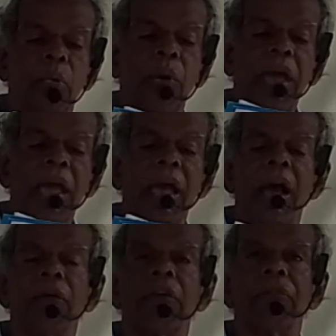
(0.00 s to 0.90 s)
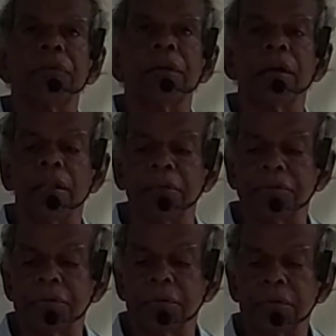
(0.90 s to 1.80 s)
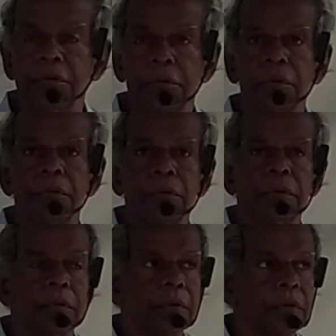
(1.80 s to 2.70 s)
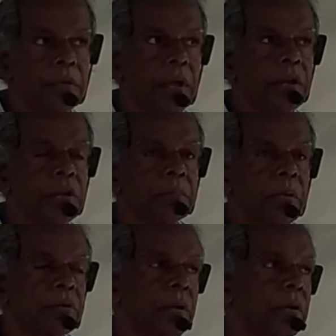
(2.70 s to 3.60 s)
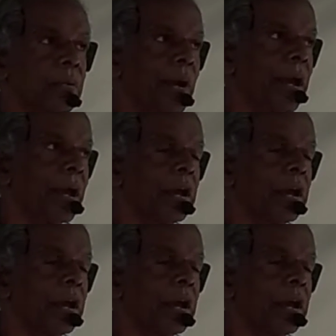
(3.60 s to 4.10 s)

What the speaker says: where our fear is. That's important. Where?